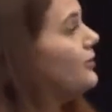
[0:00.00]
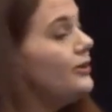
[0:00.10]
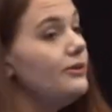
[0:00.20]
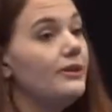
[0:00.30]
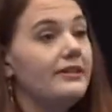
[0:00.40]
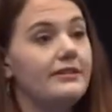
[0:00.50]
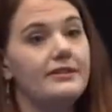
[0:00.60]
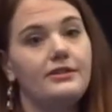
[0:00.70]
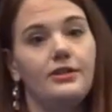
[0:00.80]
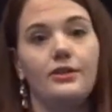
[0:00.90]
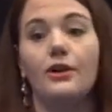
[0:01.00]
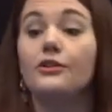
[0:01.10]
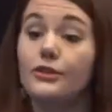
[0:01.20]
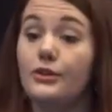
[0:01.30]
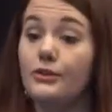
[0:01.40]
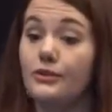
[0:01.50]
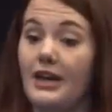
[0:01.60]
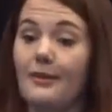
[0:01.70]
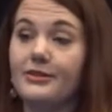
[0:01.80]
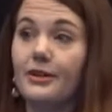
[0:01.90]
you listen to, or do you use
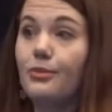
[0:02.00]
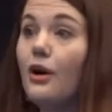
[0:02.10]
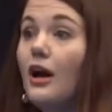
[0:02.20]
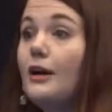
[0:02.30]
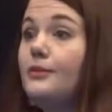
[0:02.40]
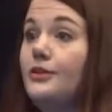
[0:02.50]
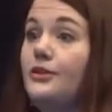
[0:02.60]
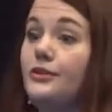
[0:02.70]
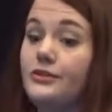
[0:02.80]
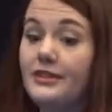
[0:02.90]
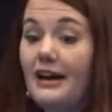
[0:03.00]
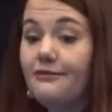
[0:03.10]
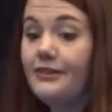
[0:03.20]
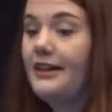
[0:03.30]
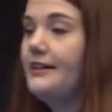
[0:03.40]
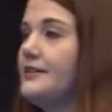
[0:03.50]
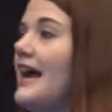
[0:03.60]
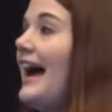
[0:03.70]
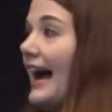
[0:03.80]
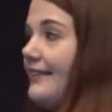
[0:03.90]
Amazon Prime? Do you use Netflix?
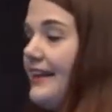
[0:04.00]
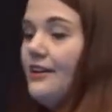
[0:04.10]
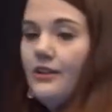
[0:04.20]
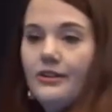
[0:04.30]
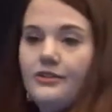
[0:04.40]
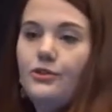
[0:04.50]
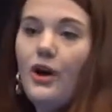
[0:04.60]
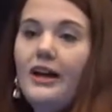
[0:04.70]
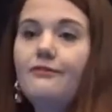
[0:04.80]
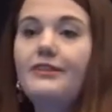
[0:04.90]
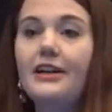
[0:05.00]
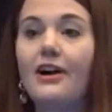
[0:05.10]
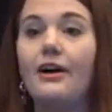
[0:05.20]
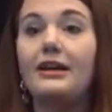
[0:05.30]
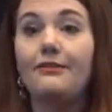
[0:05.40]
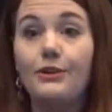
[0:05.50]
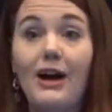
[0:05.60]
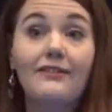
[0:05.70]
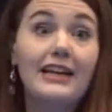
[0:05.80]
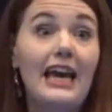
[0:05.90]
And then it'll try and figure out if you
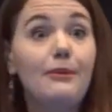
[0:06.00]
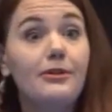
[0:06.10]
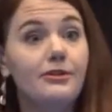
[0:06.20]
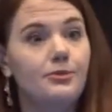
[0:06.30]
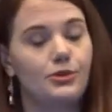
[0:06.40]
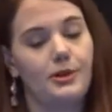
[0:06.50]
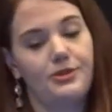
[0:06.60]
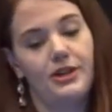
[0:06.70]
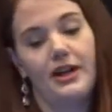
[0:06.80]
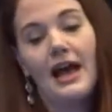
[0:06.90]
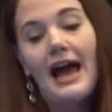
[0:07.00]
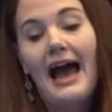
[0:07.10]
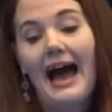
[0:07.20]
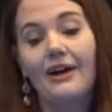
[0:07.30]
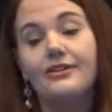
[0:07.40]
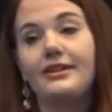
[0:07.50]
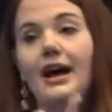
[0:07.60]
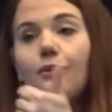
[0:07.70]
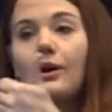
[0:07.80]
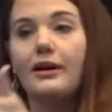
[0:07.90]
have a cable subscription, how does
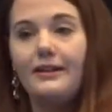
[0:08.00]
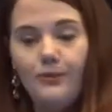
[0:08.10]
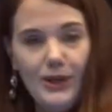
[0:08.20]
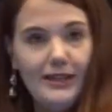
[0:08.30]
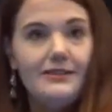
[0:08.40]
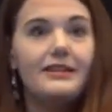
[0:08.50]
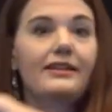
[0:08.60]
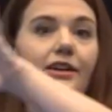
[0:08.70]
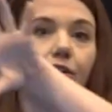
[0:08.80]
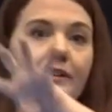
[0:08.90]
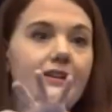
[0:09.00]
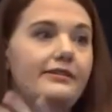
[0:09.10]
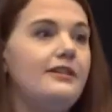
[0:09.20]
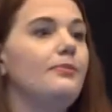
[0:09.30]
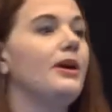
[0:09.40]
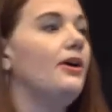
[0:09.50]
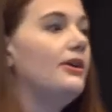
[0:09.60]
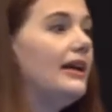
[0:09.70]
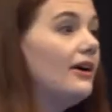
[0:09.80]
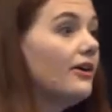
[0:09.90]
that work? We can see that you're in this zip code.
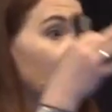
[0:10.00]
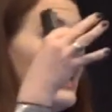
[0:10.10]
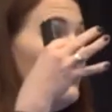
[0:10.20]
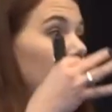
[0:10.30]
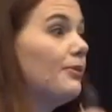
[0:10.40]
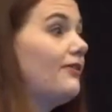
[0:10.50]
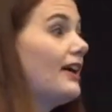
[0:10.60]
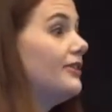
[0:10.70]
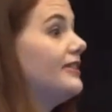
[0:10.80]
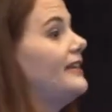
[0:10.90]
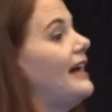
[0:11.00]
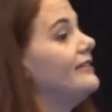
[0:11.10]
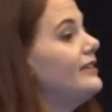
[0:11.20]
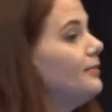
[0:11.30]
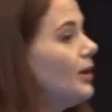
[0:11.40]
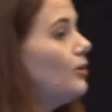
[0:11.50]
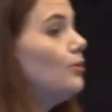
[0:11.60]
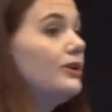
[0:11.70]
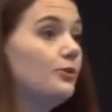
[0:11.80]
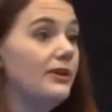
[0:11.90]
Here are the cable providers in that zip code.
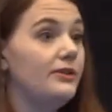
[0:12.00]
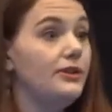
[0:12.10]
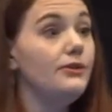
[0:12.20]
Which one do you